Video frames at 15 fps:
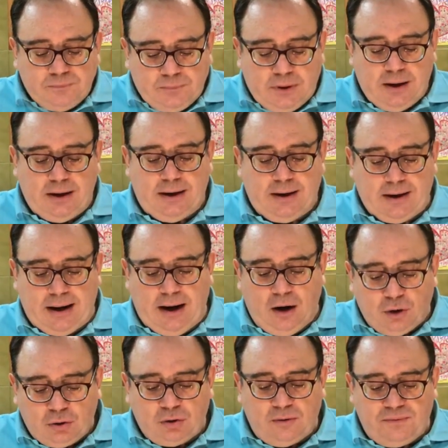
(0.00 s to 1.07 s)
there are a
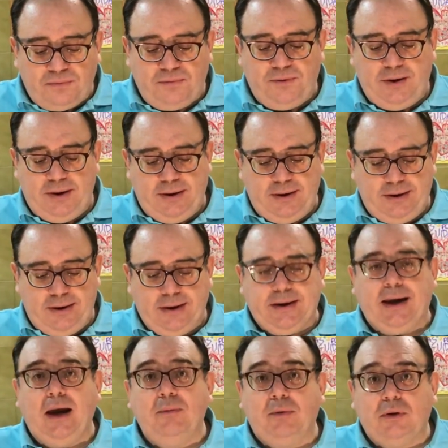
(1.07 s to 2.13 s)
lot of
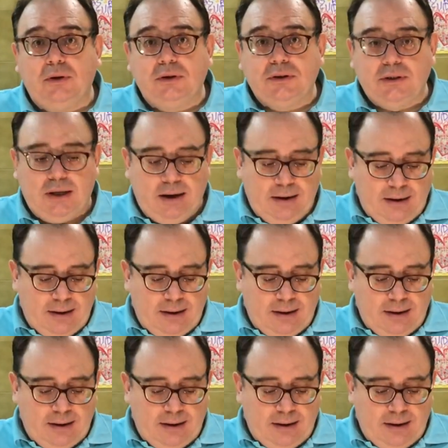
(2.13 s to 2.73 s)
cables